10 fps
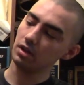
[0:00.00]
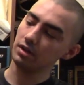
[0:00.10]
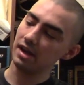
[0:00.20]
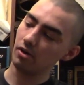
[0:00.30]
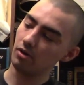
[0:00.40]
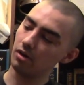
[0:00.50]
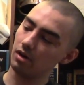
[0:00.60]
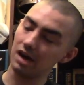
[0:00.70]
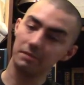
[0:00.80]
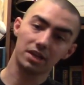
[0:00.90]
Now,
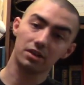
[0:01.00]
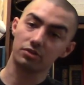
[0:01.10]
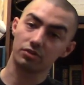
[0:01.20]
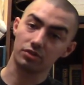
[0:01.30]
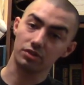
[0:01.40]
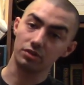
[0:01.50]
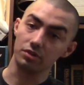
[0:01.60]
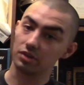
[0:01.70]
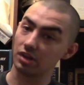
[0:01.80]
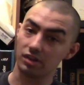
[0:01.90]
how many countries are still
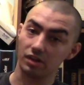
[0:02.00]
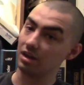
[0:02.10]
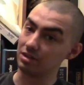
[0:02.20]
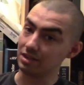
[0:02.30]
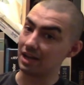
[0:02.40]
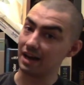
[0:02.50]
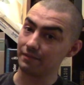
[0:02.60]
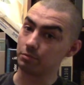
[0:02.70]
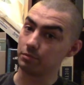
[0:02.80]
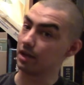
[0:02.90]
using this? A lot,
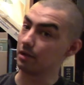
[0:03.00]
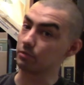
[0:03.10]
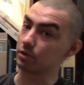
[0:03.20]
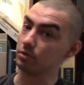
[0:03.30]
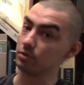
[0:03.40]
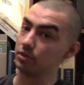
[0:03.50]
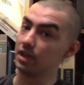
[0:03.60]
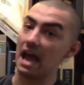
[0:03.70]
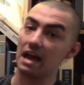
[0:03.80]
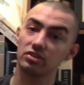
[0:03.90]
from what I'm told.
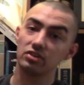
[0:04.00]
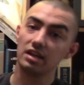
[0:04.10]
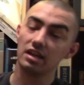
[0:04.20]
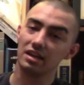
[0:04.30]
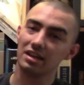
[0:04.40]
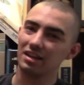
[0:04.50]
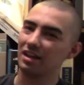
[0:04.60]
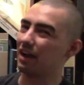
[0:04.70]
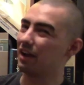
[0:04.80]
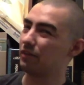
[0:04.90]
I
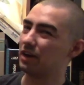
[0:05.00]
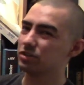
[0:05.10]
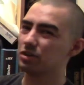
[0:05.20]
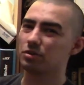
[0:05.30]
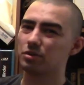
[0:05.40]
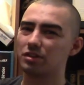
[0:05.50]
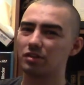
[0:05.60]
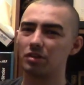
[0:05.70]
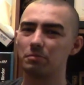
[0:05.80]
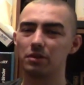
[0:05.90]
have actually heard
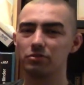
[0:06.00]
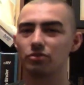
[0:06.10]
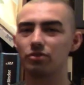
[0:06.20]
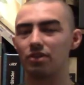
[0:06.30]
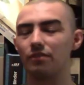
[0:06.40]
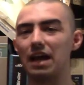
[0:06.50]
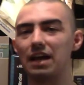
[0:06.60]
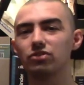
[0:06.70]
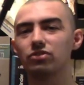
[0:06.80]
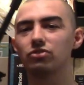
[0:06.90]
that some countries have
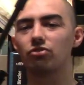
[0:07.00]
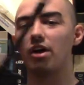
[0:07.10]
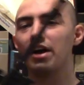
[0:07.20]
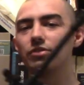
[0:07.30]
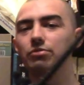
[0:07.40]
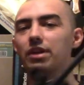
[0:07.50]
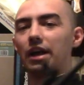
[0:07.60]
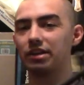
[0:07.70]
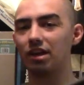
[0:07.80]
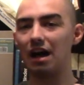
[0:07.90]
actually tried doing
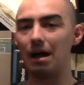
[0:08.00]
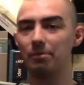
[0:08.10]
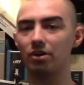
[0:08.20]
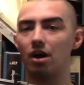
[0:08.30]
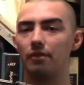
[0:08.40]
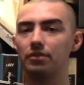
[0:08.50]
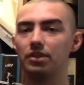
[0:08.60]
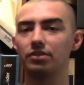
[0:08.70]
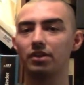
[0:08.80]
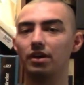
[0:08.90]
a copy off of
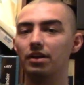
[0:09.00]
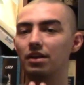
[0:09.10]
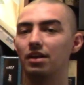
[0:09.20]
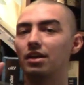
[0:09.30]
this gun